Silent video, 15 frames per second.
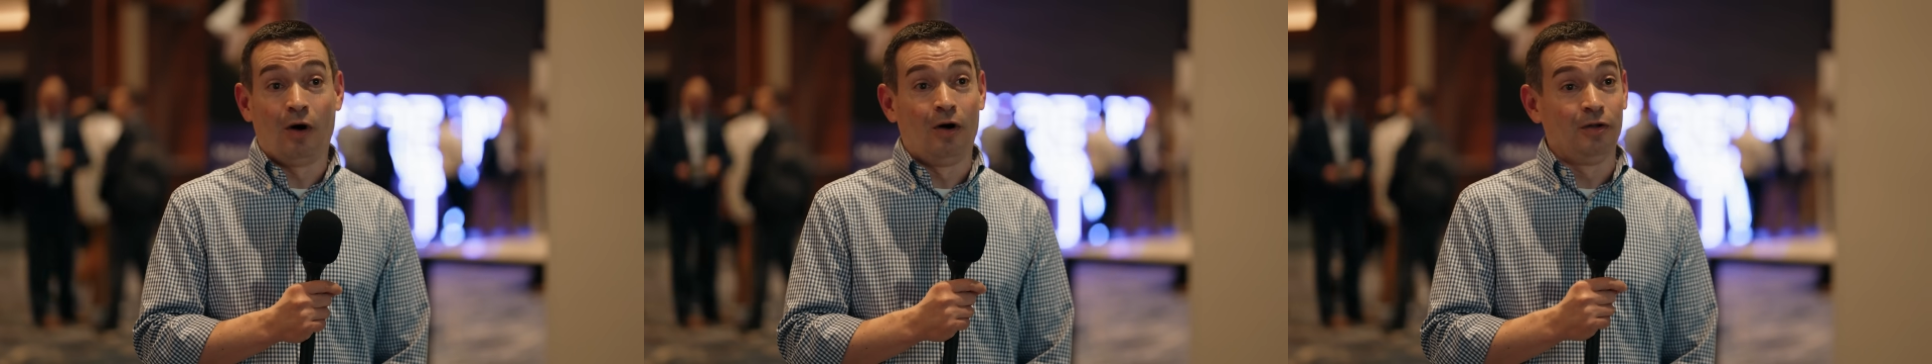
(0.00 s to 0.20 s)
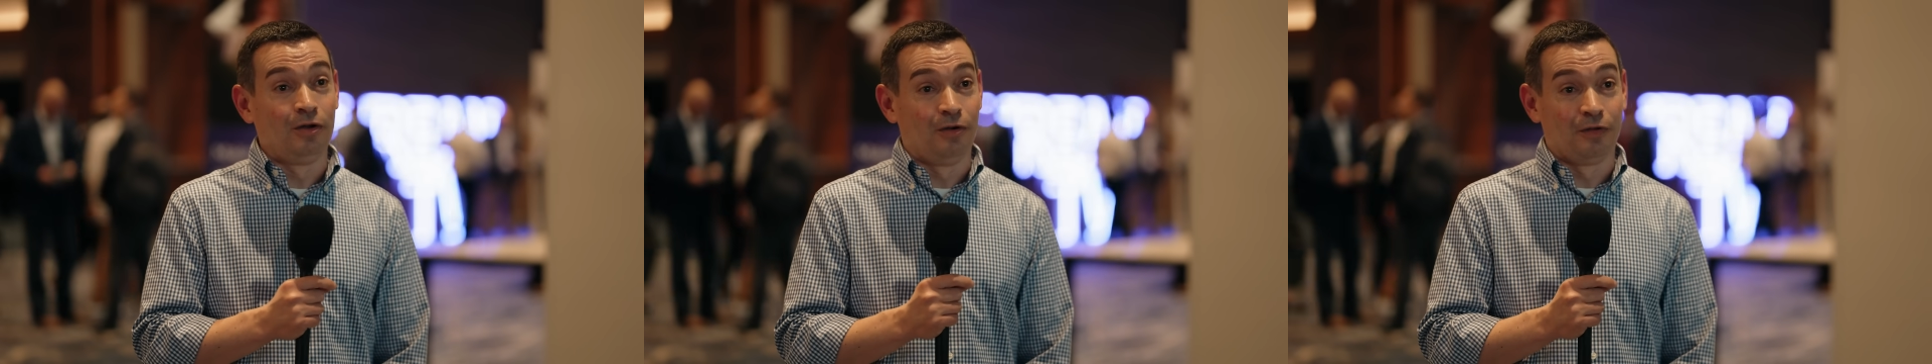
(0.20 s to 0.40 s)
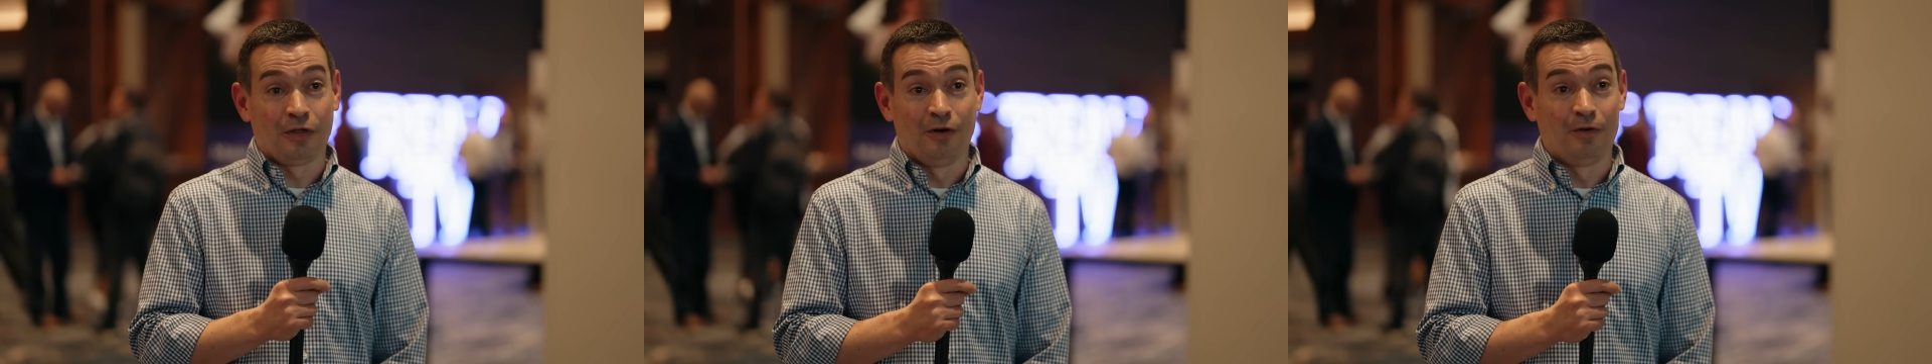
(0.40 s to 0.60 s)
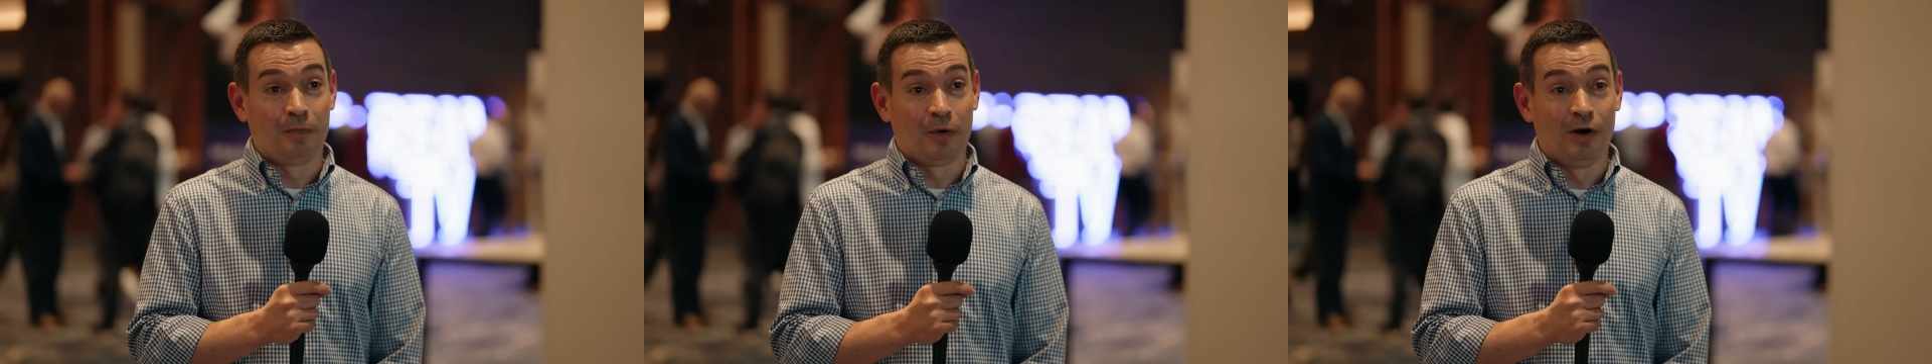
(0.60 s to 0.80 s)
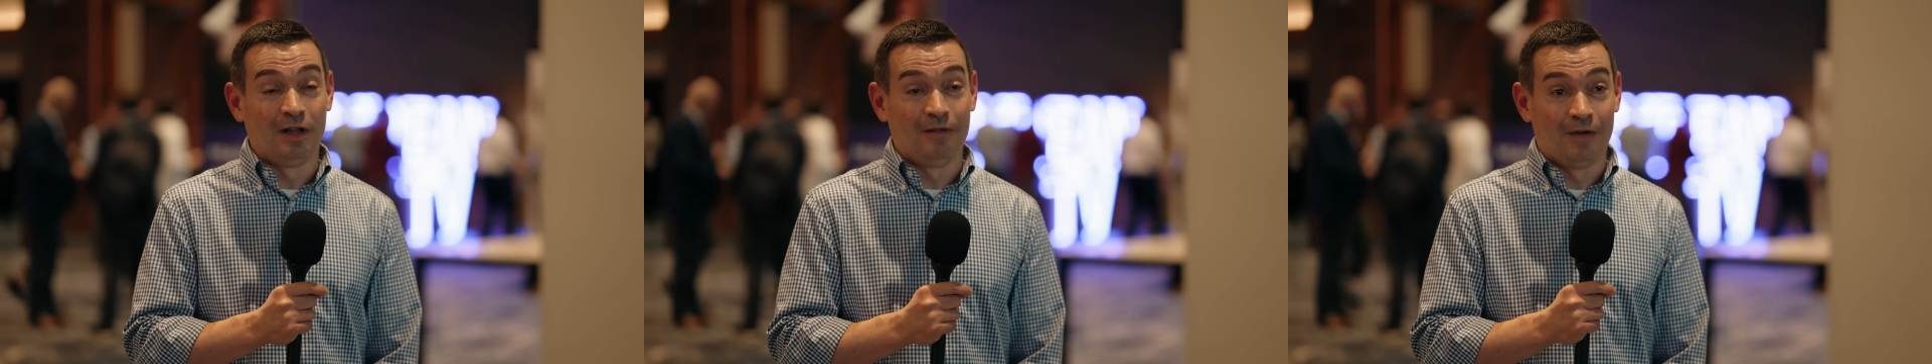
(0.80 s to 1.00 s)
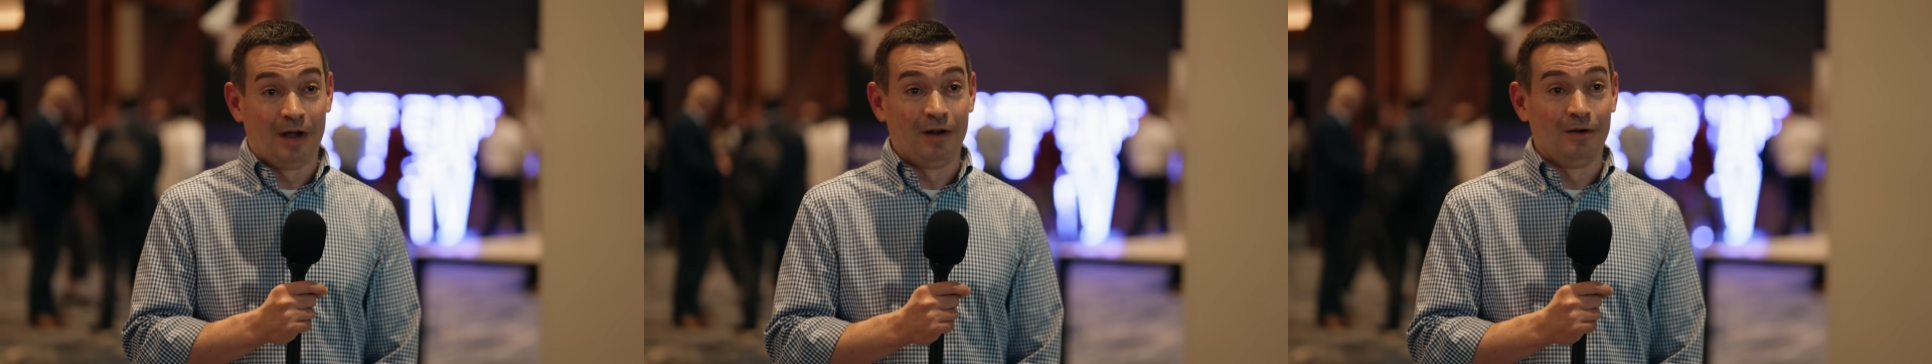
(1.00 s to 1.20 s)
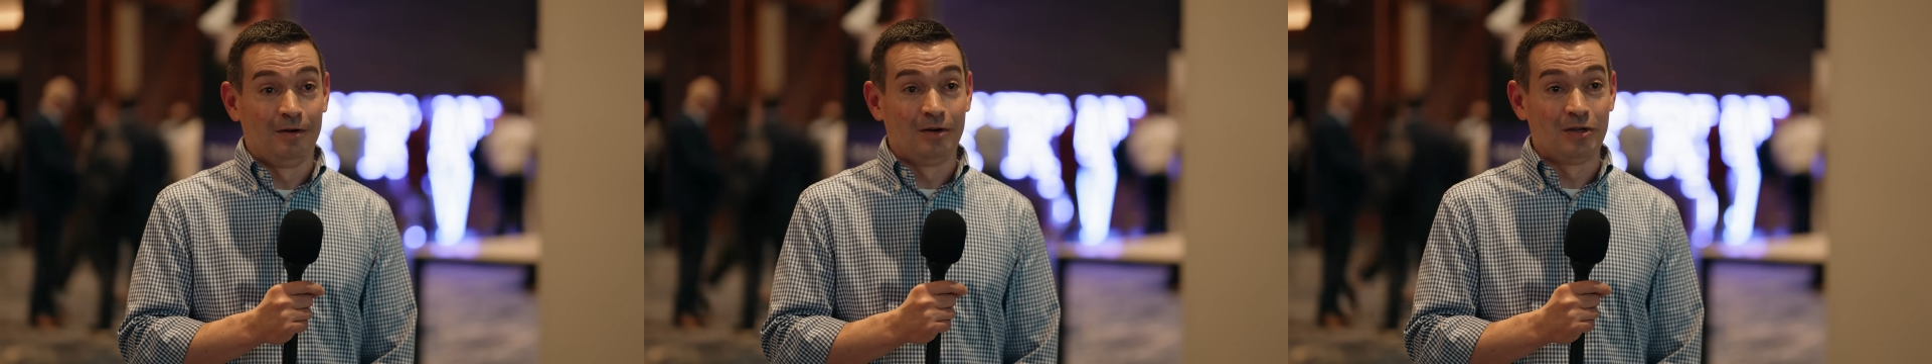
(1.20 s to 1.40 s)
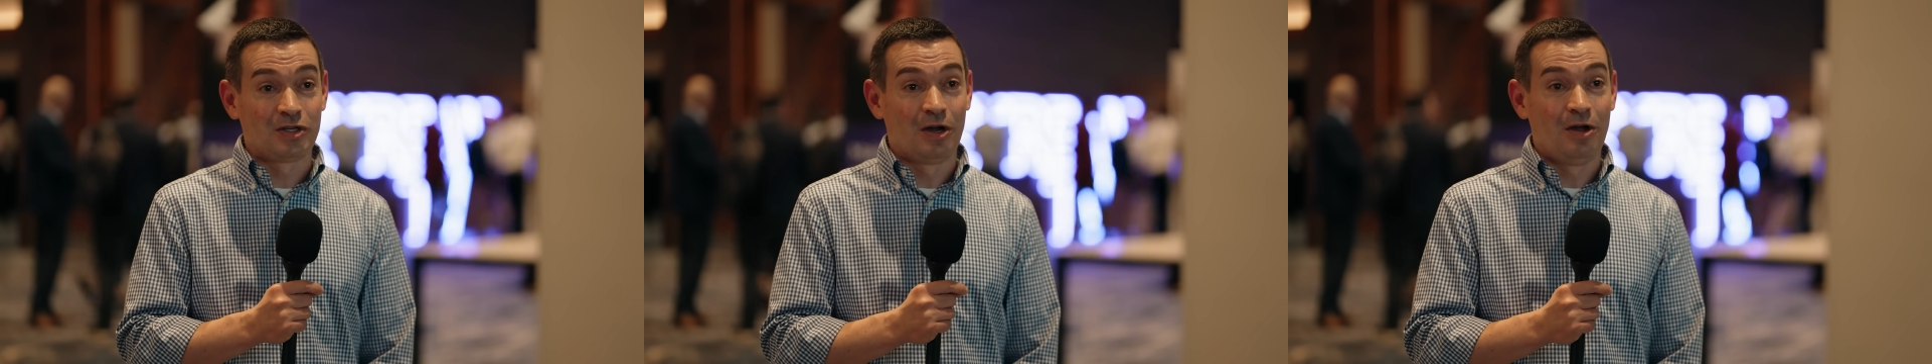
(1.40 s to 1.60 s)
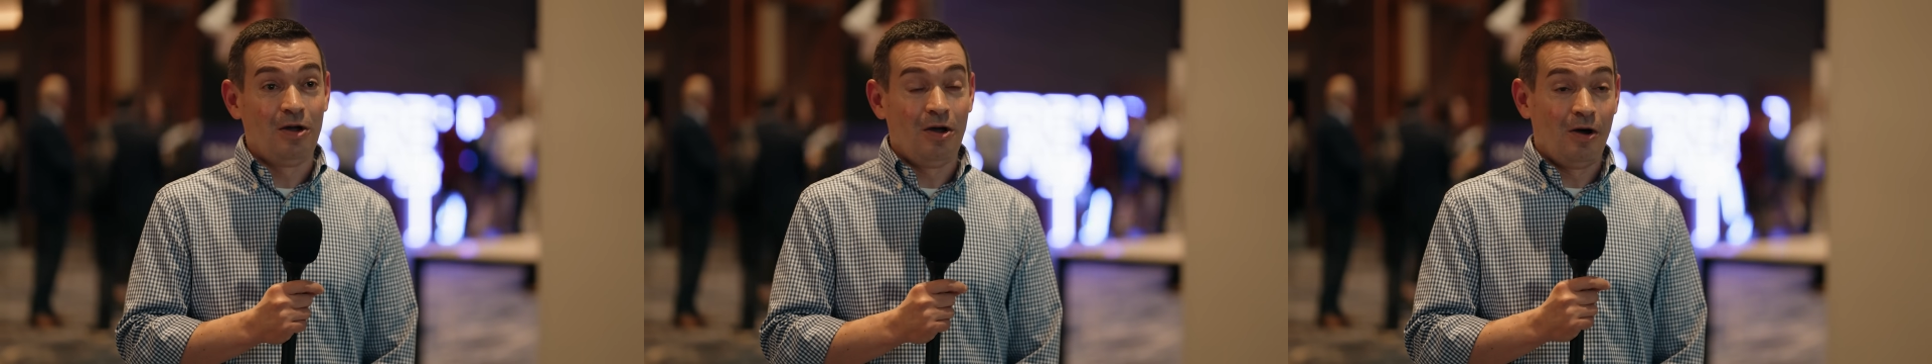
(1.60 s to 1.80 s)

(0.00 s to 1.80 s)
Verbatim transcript: all your third party vendors